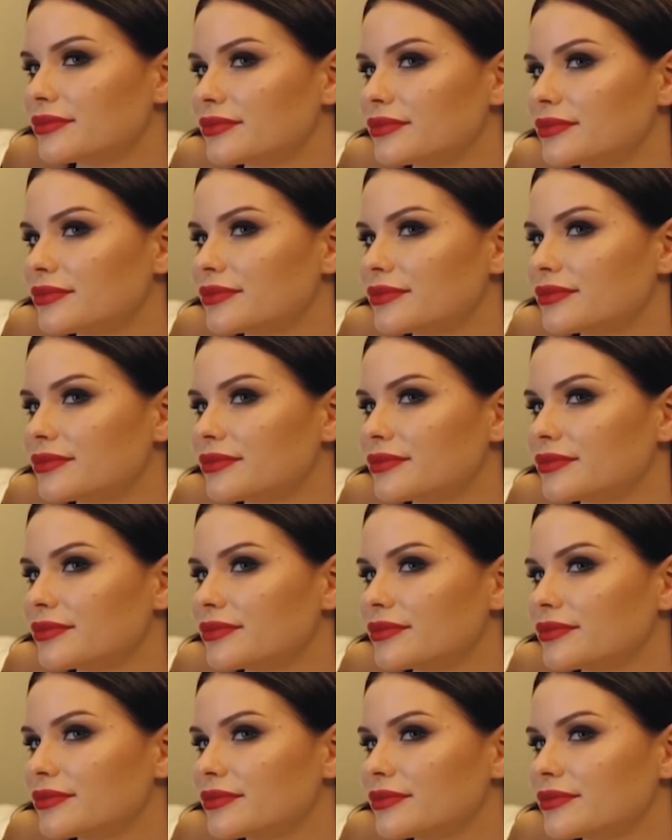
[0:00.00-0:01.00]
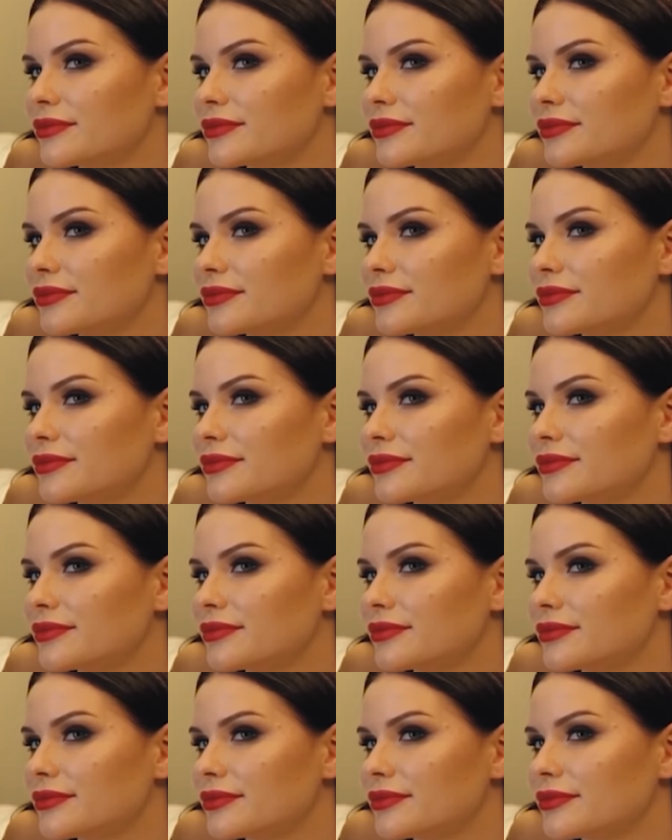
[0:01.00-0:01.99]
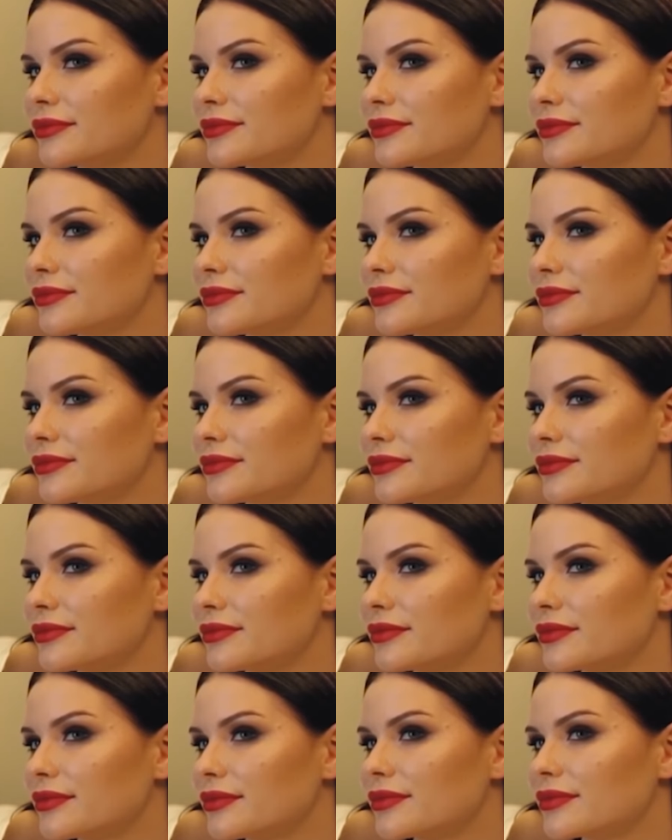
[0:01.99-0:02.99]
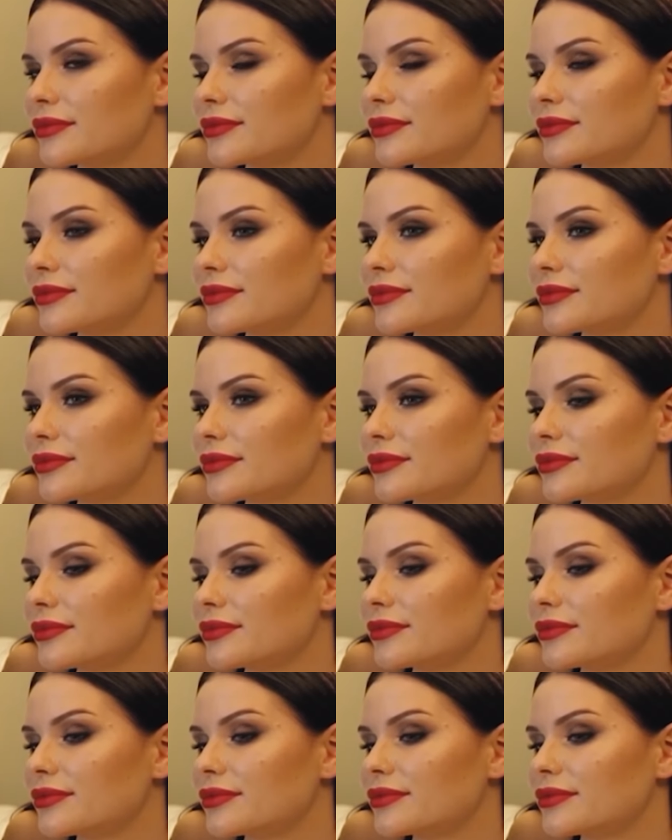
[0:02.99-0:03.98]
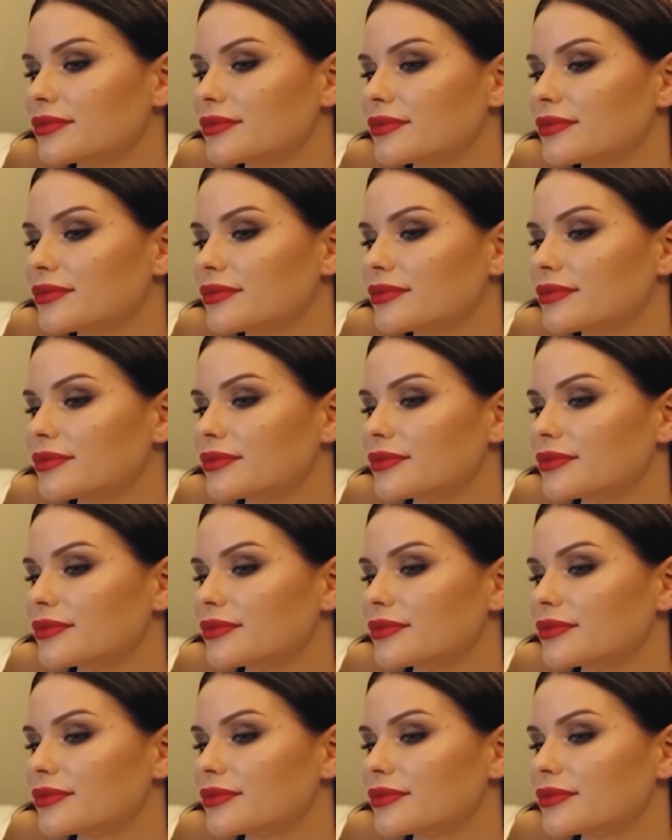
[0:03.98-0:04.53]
This person isn't speaking.